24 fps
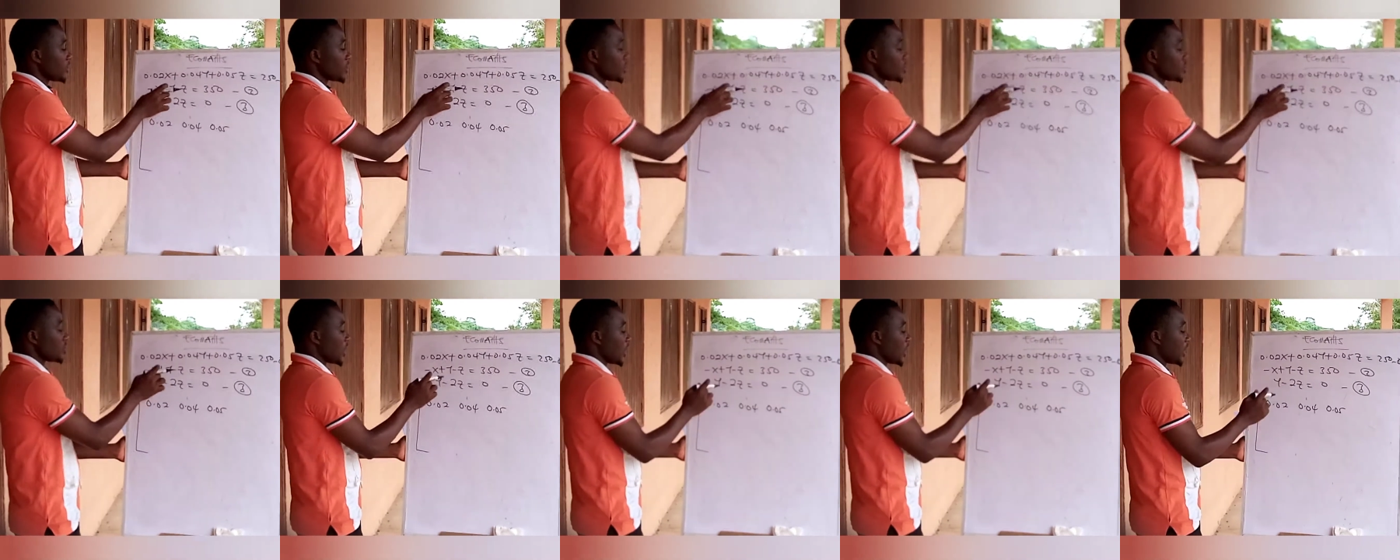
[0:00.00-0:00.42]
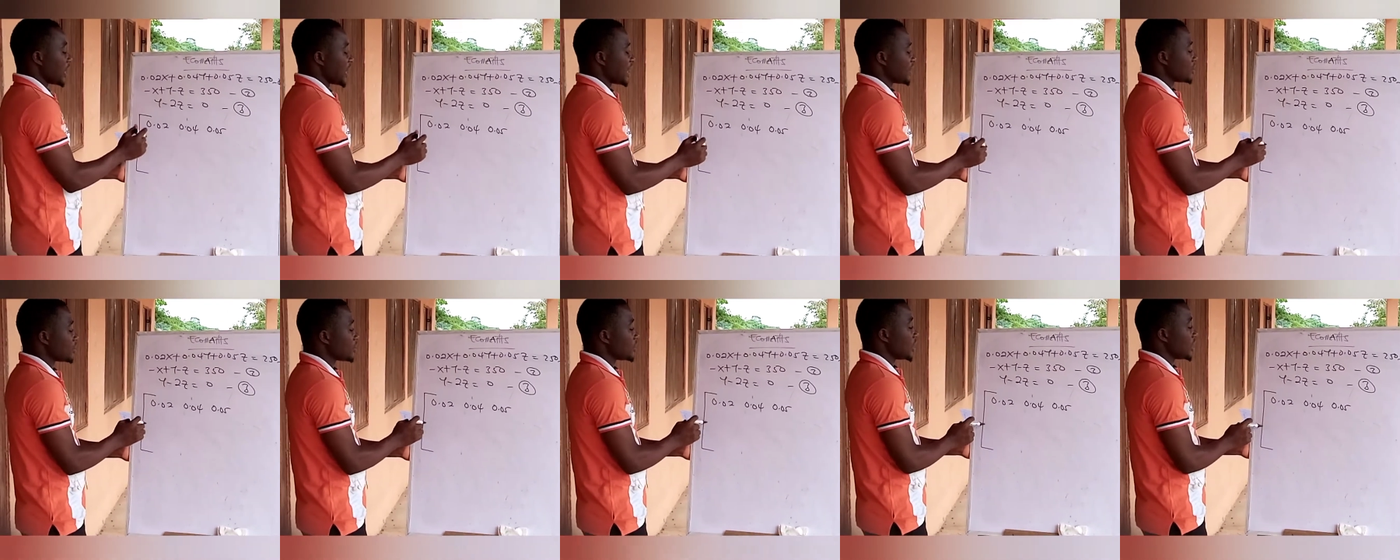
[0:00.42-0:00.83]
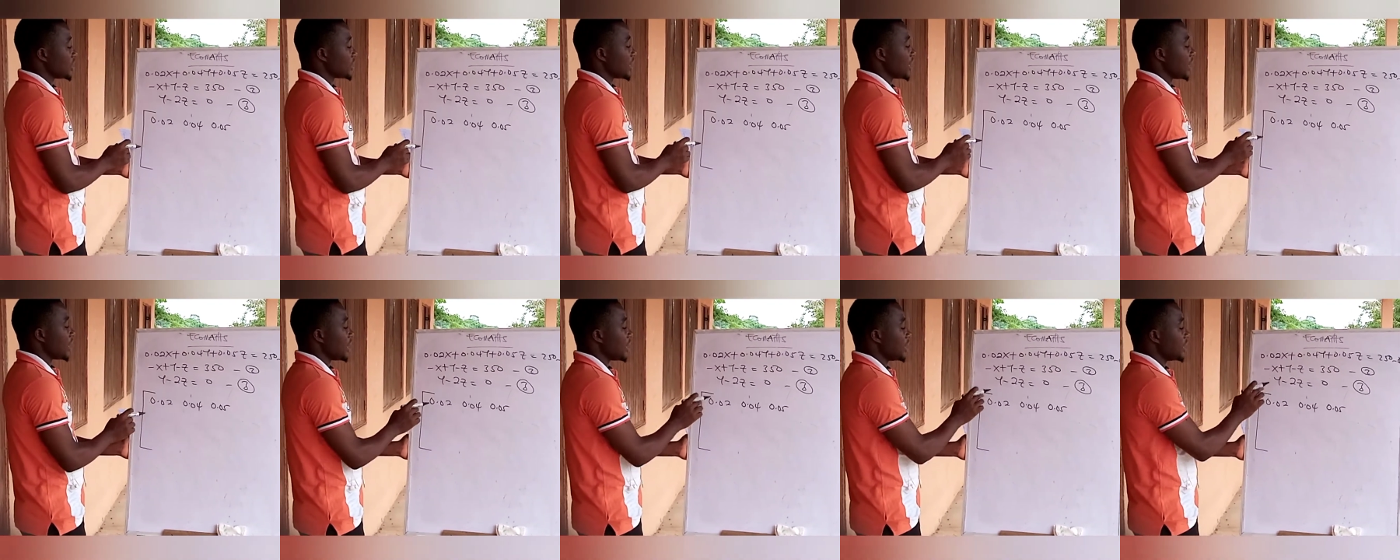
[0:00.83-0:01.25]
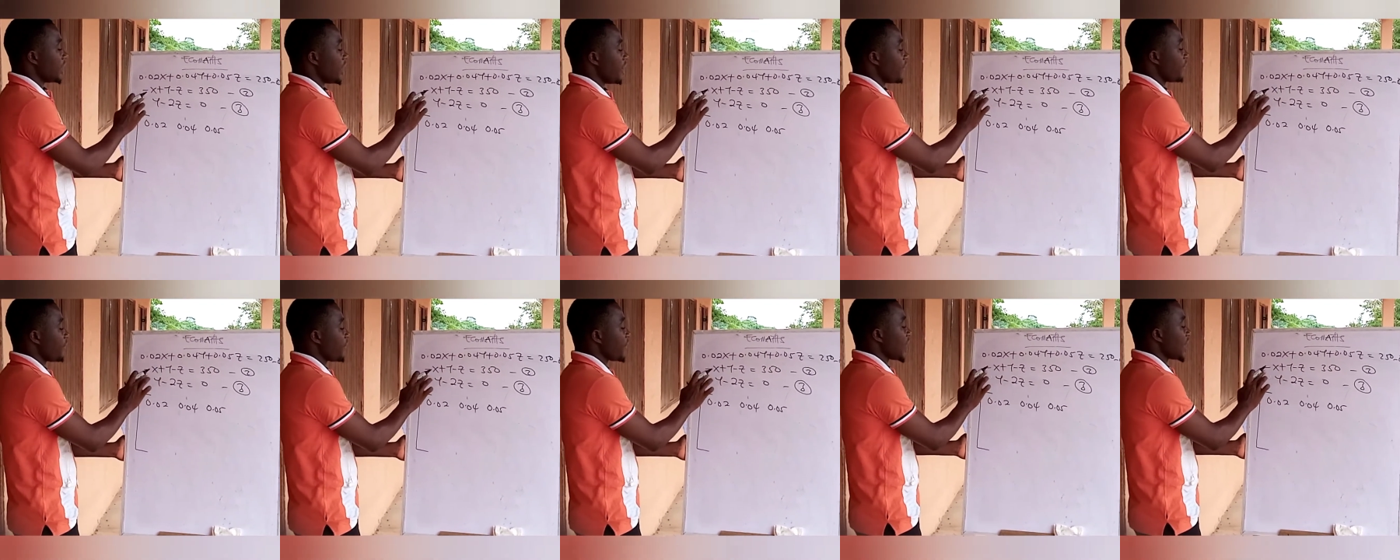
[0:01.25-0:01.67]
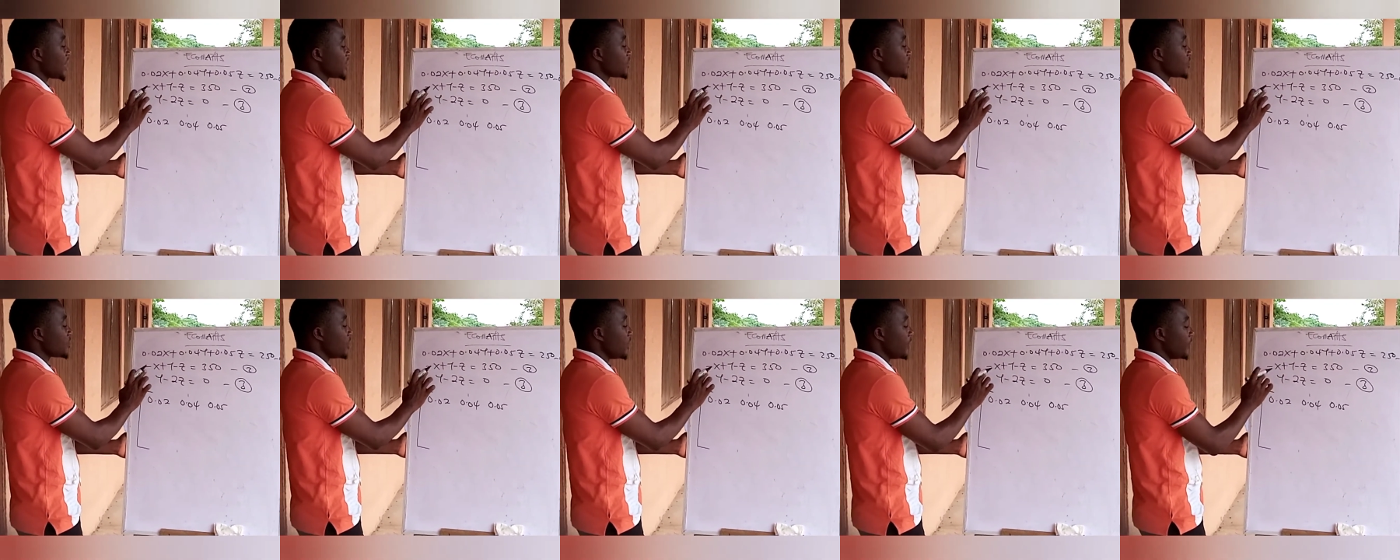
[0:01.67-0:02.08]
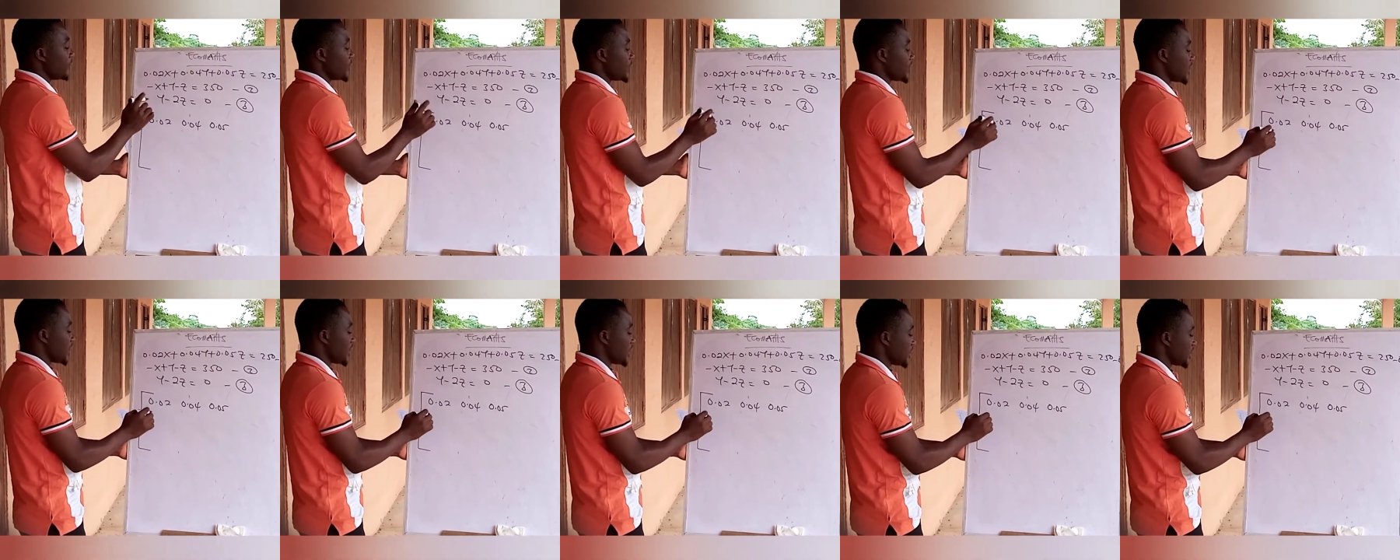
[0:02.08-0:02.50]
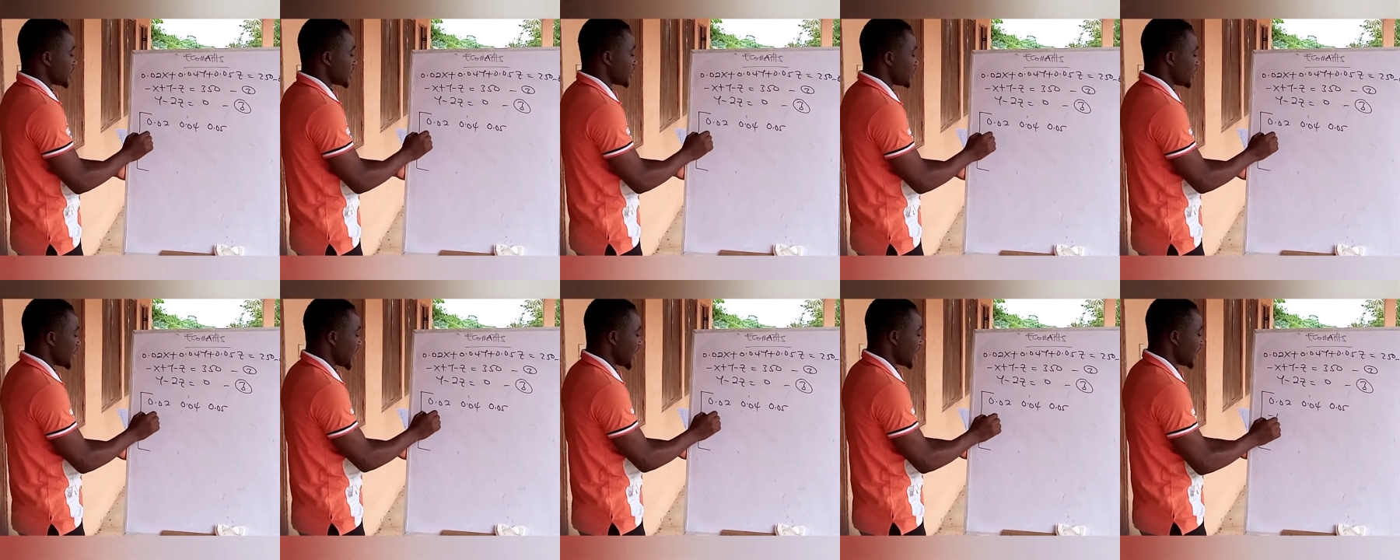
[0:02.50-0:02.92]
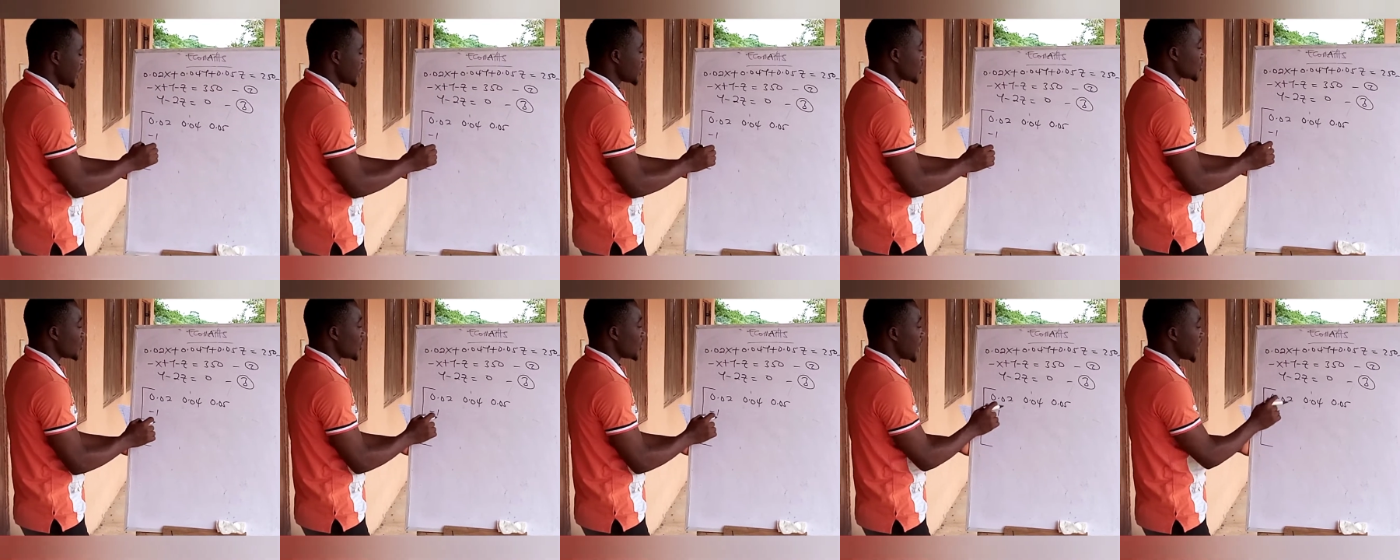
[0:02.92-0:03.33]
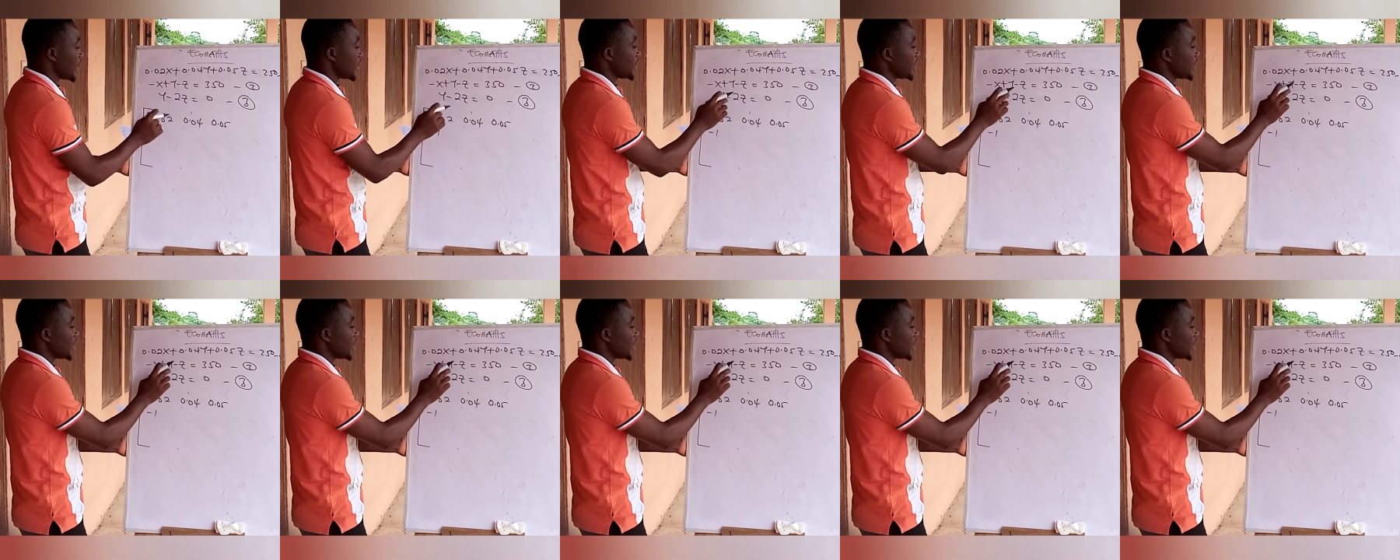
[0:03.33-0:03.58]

So I'll come to the second. The first coefficient is minus 1.